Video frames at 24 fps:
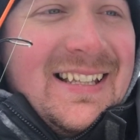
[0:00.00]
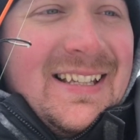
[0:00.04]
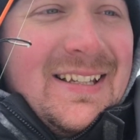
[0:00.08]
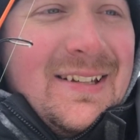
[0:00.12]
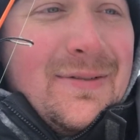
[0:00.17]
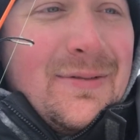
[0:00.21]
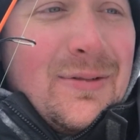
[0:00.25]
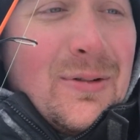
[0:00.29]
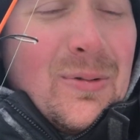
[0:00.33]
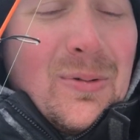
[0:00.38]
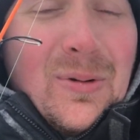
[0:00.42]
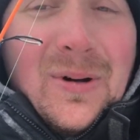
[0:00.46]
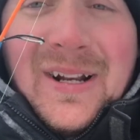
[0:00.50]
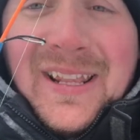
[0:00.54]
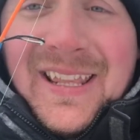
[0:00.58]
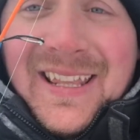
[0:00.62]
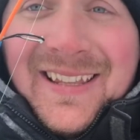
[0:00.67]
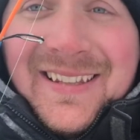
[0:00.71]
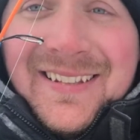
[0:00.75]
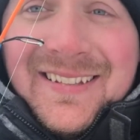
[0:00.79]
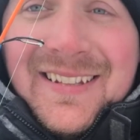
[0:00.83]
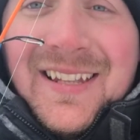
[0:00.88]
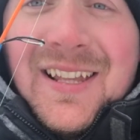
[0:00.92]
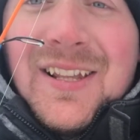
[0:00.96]
for what
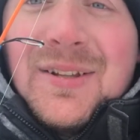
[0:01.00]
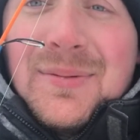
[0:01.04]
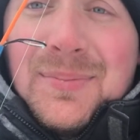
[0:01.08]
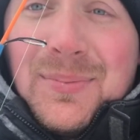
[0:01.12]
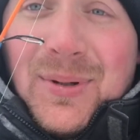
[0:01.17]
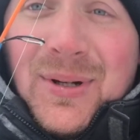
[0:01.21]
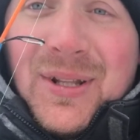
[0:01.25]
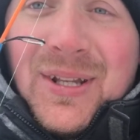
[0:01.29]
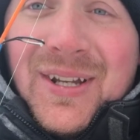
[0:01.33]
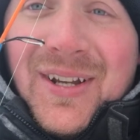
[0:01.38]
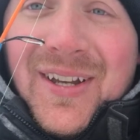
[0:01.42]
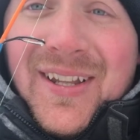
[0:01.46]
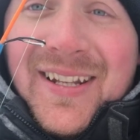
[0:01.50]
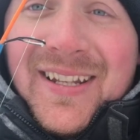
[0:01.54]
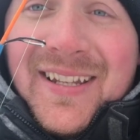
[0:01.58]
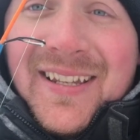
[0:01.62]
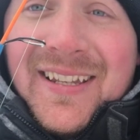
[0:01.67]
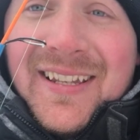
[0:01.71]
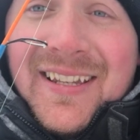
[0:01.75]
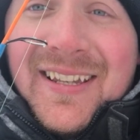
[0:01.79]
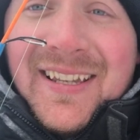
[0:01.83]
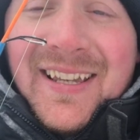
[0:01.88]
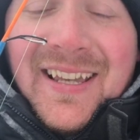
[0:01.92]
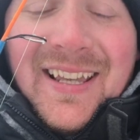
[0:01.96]
he is, he's pretty good.
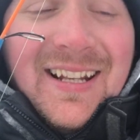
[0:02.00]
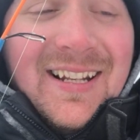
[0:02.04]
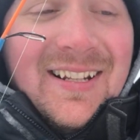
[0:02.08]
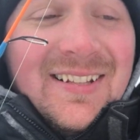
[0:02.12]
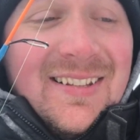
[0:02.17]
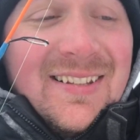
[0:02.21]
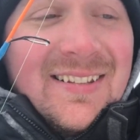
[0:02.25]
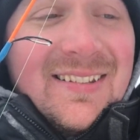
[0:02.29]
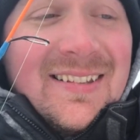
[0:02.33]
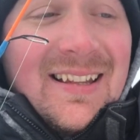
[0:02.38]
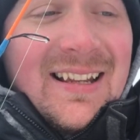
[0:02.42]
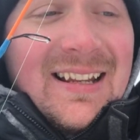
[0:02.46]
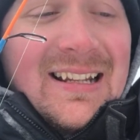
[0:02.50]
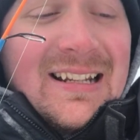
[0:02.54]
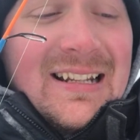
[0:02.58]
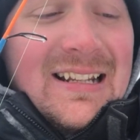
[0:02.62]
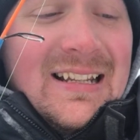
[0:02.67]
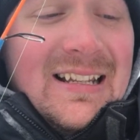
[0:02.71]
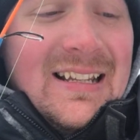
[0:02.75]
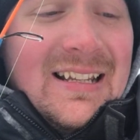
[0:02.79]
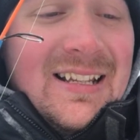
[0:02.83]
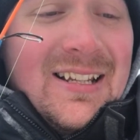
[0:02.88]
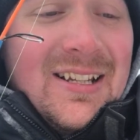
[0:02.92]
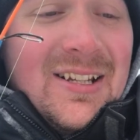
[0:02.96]
And it's the
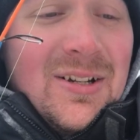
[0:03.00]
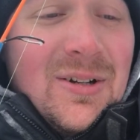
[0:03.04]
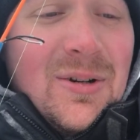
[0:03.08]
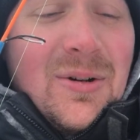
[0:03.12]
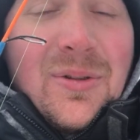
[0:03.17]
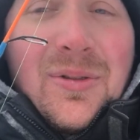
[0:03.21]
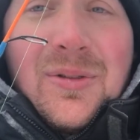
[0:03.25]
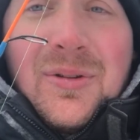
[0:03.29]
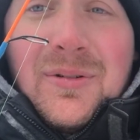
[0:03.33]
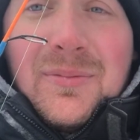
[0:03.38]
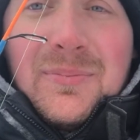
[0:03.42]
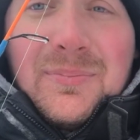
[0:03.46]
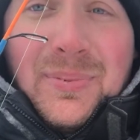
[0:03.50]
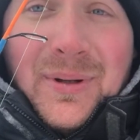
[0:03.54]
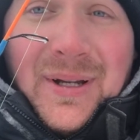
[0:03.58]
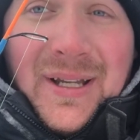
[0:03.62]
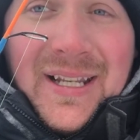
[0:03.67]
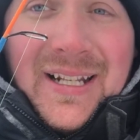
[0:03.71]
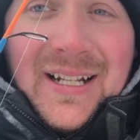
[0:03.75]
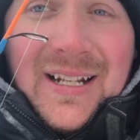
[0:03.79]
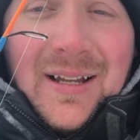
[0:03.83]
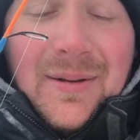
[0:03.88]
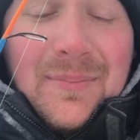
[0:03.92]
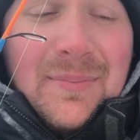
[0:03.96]
second or third
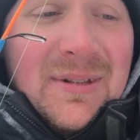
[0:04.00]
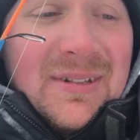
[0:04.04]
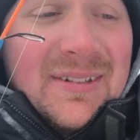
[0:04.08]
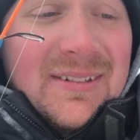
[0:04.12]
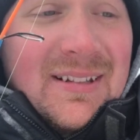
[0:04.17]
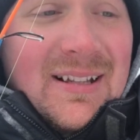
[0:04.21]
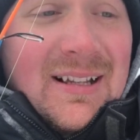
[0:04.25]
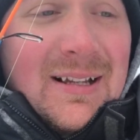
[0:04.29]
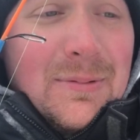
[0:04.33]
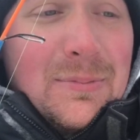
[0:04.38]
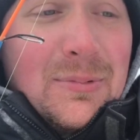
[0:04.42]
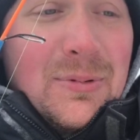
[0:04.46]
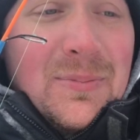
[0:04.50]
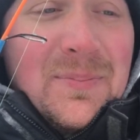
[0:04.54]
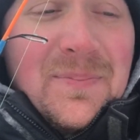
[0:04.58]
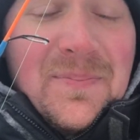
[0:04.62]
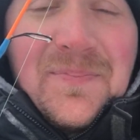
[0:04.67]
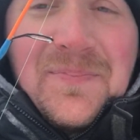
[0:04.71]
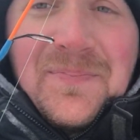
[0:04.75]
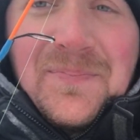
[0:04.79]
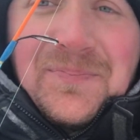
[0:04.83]
bite. I missed a couple.